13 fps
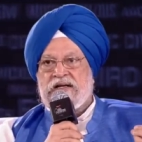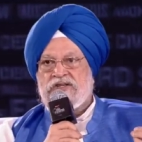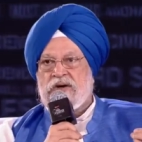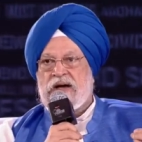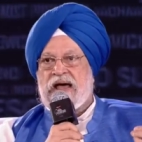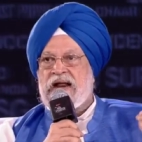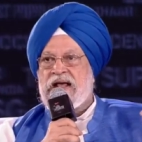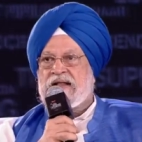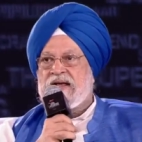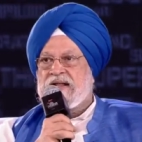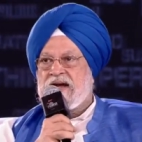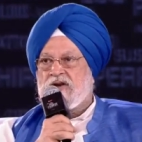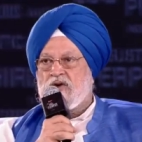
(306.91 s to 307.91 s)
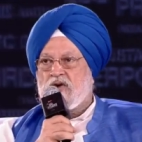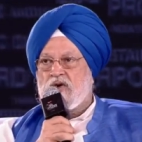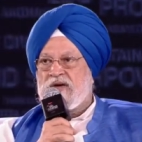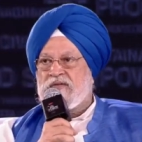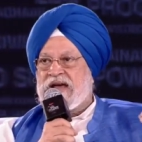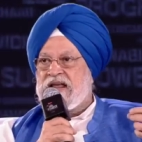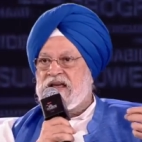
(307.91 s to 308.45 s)
So anything that you're
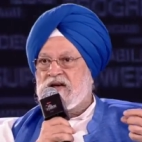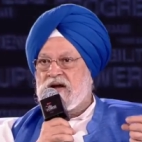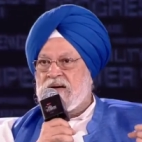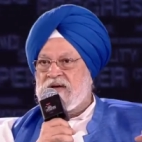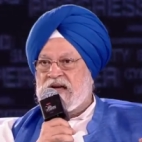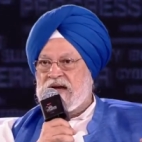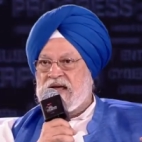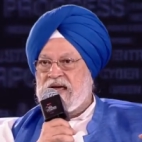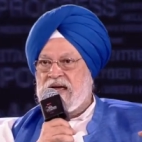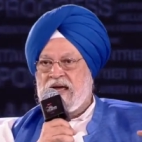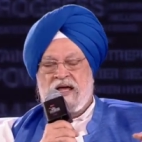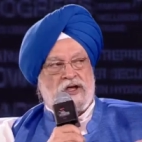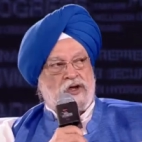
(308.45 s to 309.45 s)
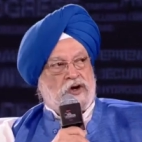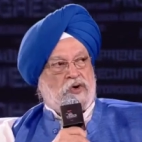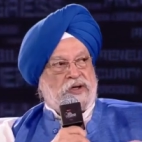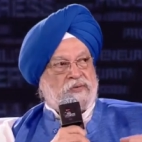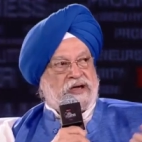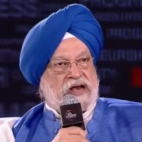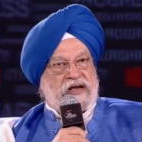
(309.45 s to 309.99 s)
doing well economically, you're
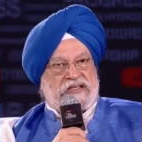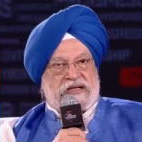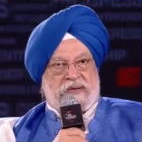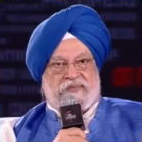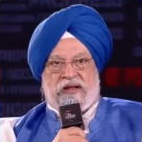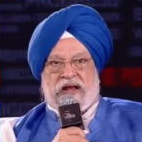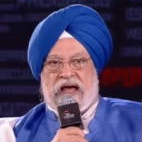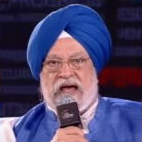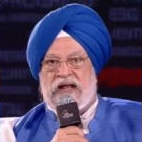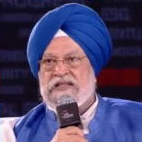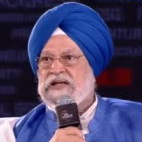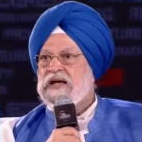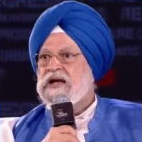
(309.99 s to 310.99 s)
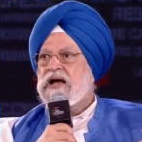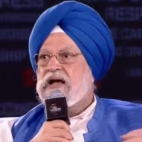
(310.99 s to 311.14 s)
doing well in something else,